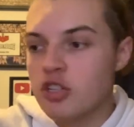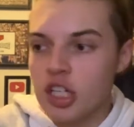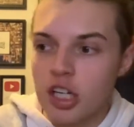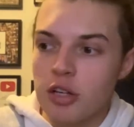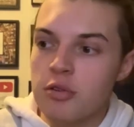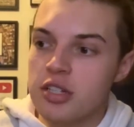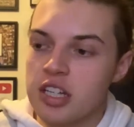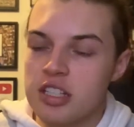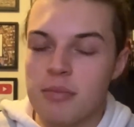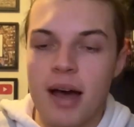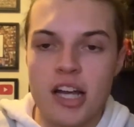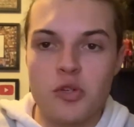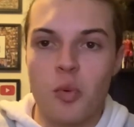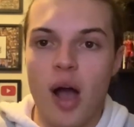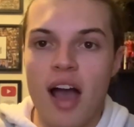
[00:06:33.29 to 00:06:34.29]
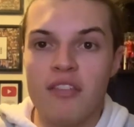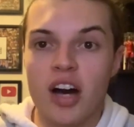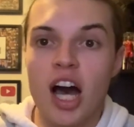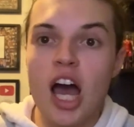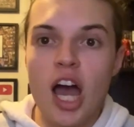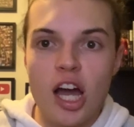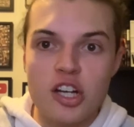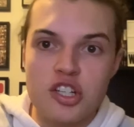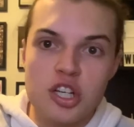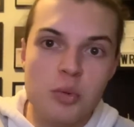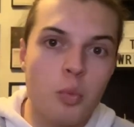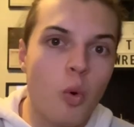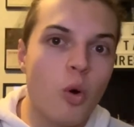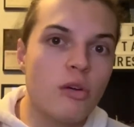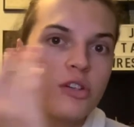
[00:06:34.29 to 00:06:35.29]
she loses the match, whatever, and she
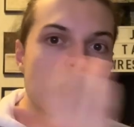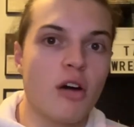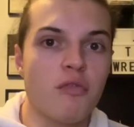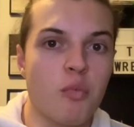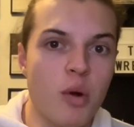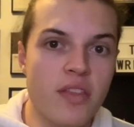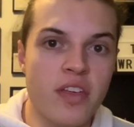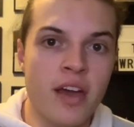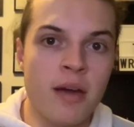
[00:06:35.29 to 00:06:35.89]
walks off with